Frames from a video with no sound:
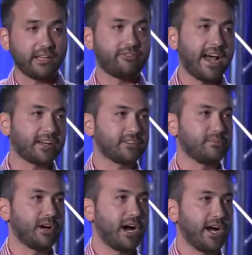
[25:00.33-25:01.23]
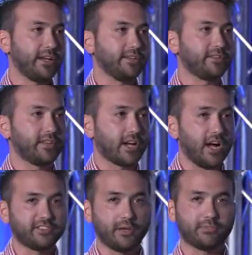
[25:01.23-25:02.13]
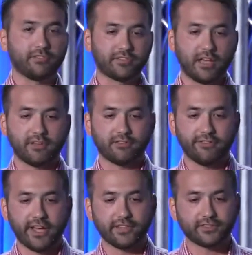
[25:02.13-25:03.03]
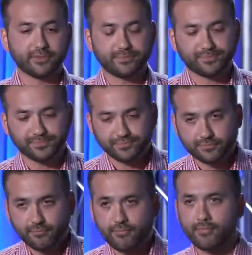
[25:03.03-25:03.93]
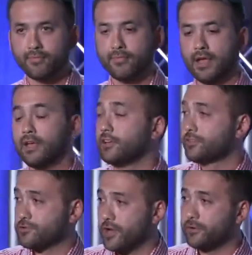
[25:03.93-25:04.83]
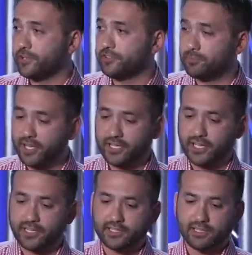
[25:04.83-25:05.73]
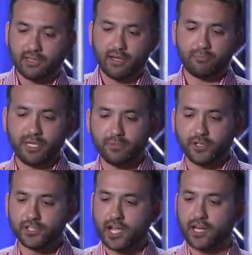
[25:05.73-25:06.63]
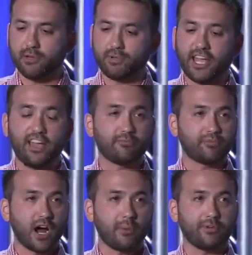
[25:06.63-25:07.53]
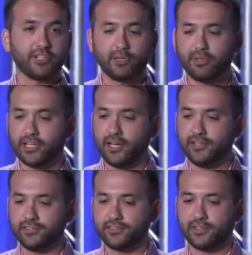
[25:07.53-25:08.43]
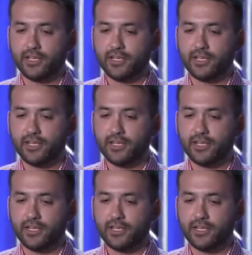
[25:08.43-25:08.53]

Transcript: factor behind the concept of saving face. So generally speaking, people in China behave properly because